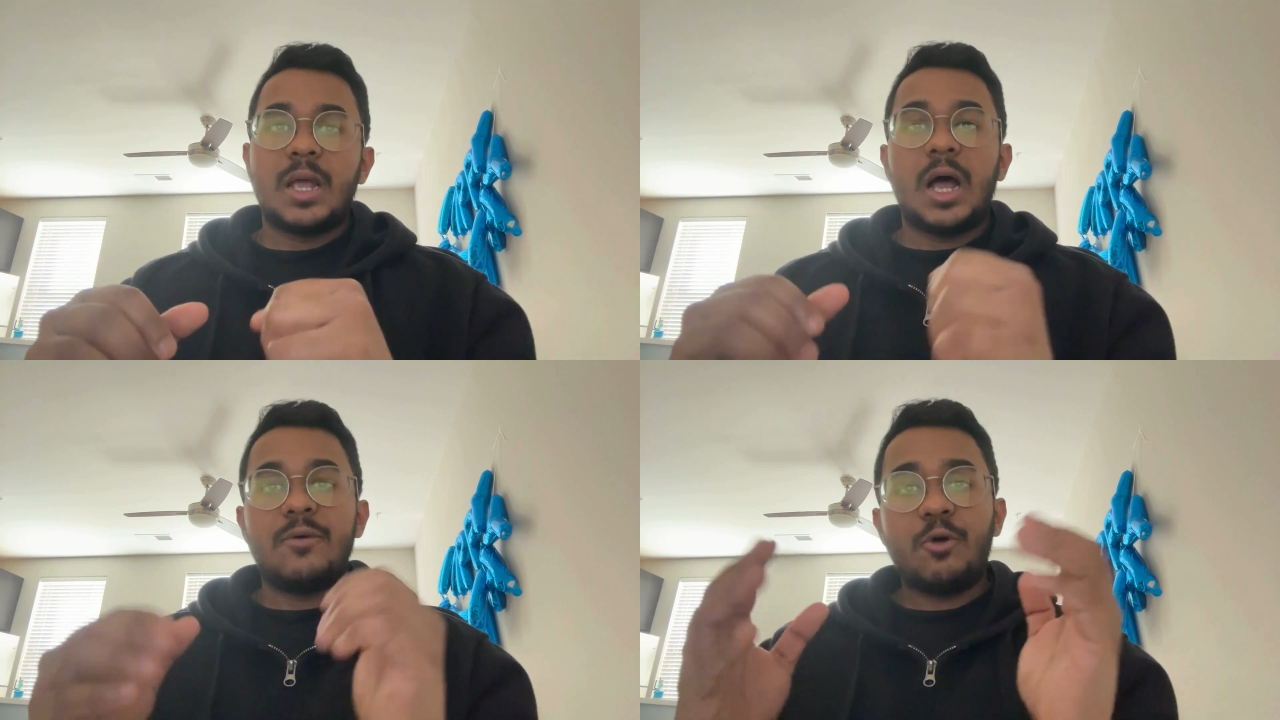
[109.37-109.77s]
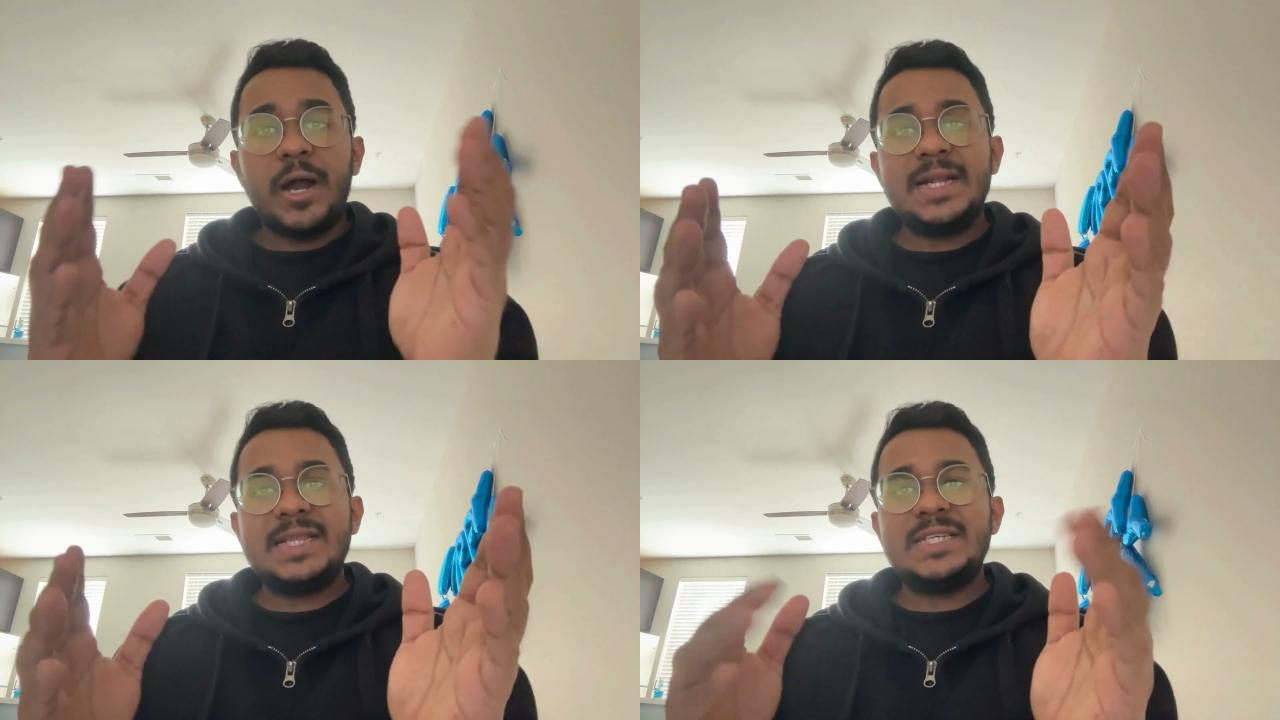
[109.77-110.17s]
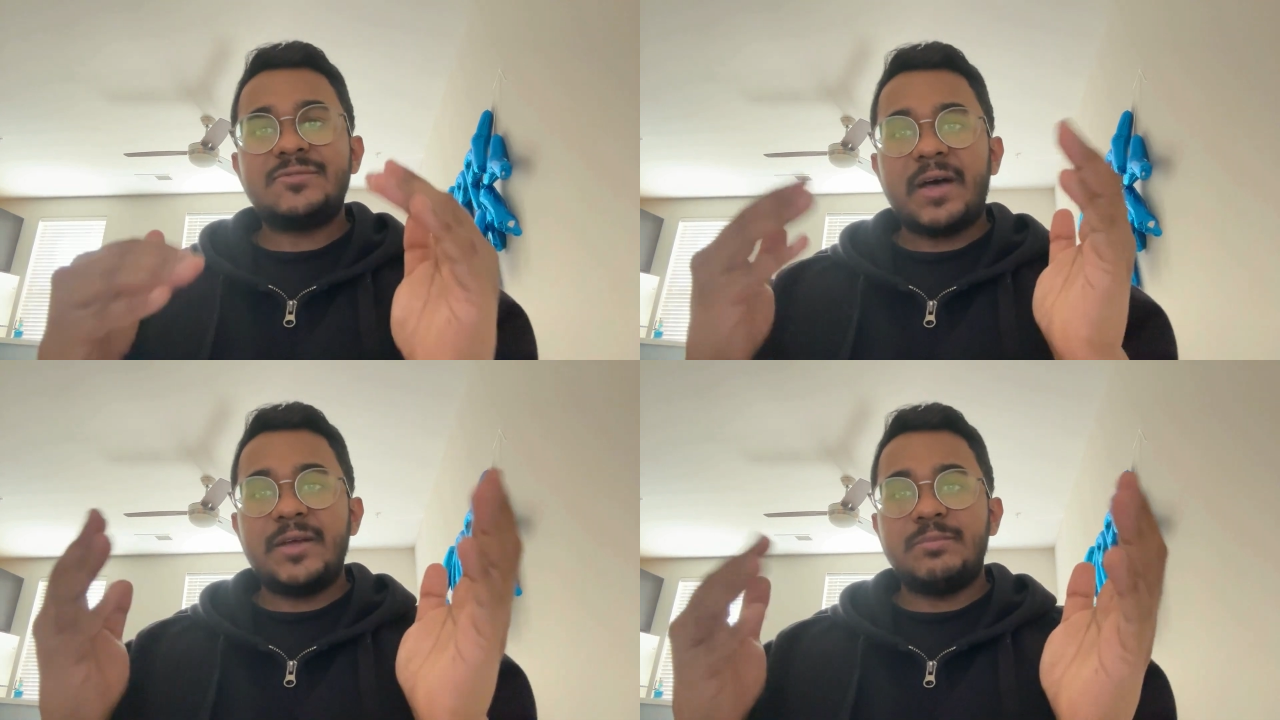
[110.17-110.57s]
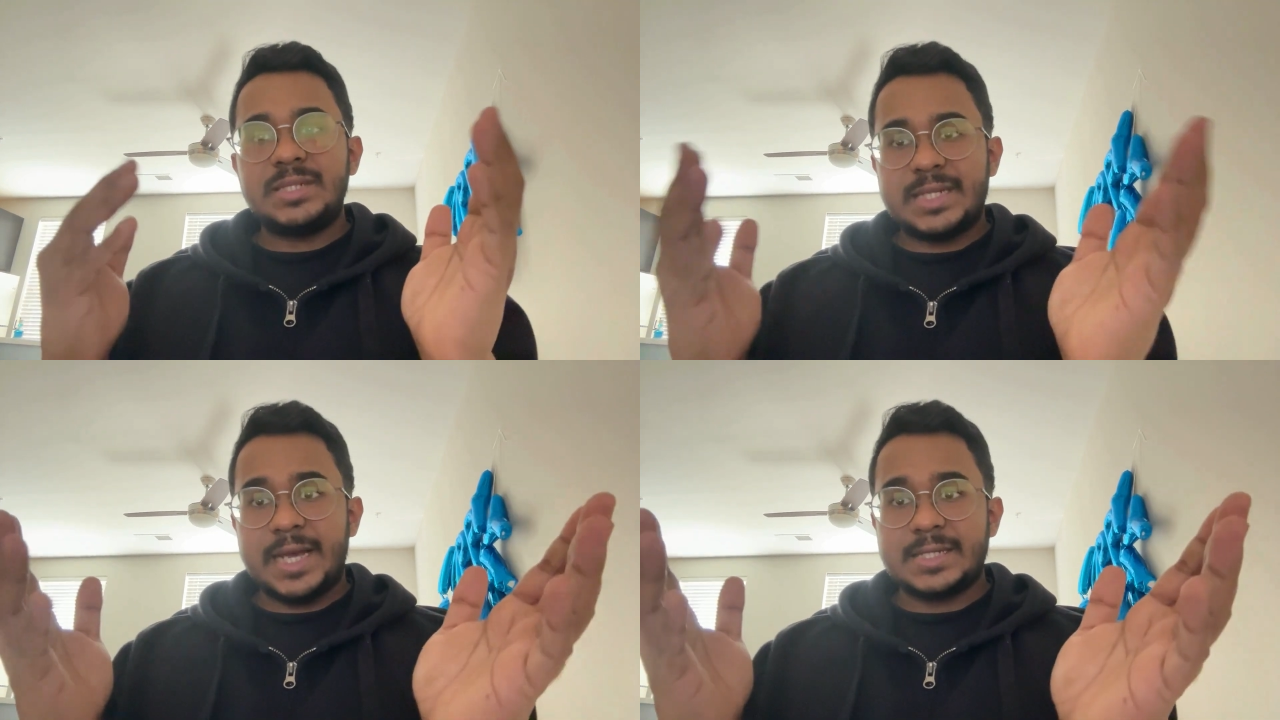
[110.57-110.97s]
Avoid these 5
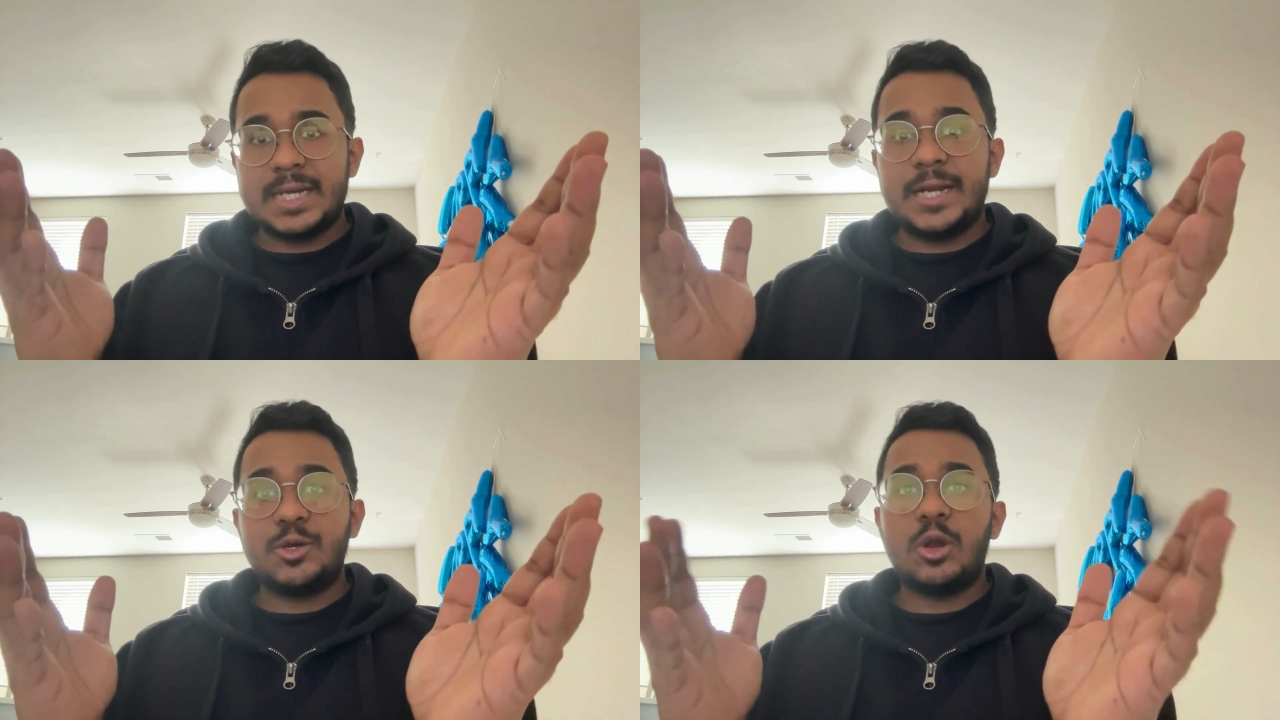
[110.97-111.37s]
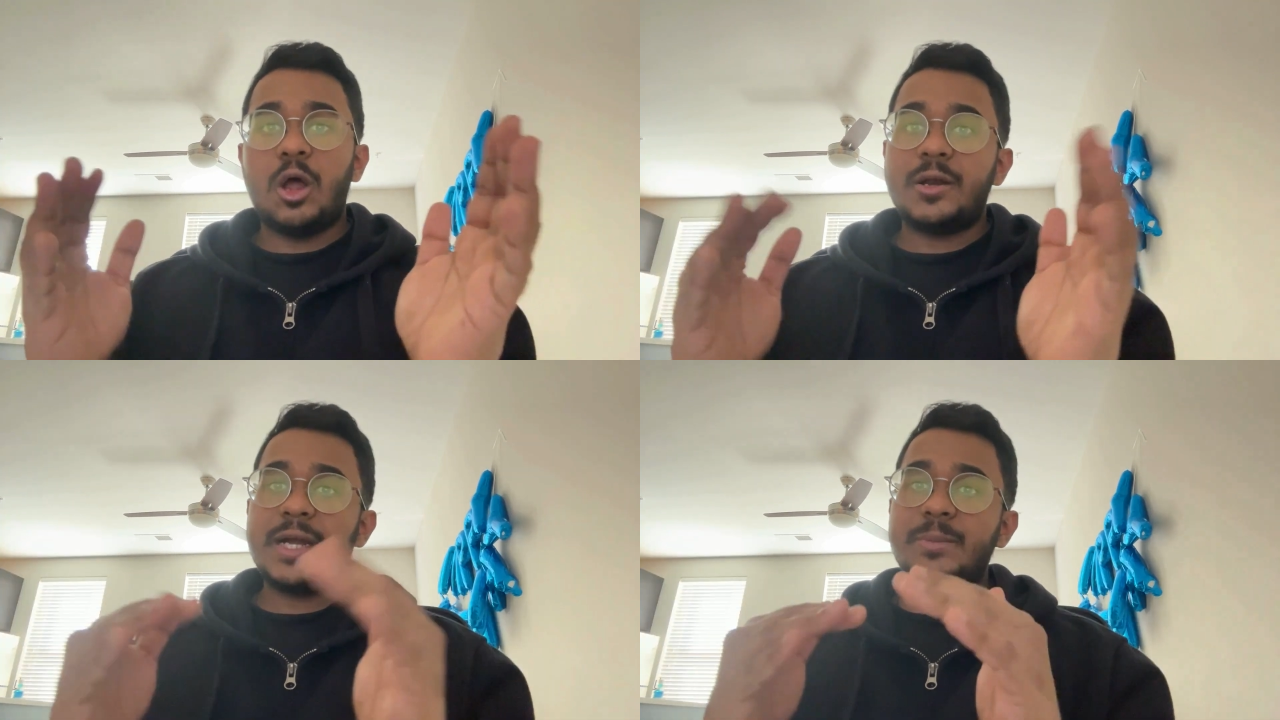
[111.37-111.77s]
mistakes and you'll already